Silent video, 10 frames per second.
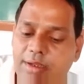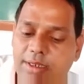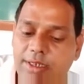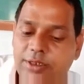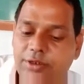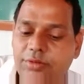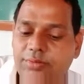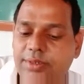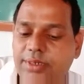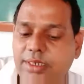eta
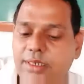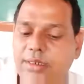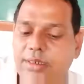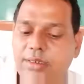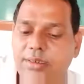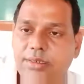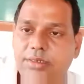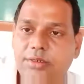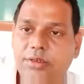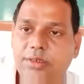of b
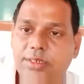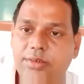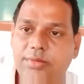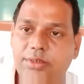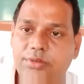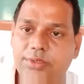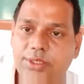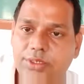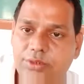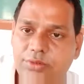is not equal to
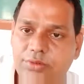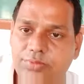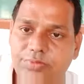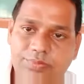0.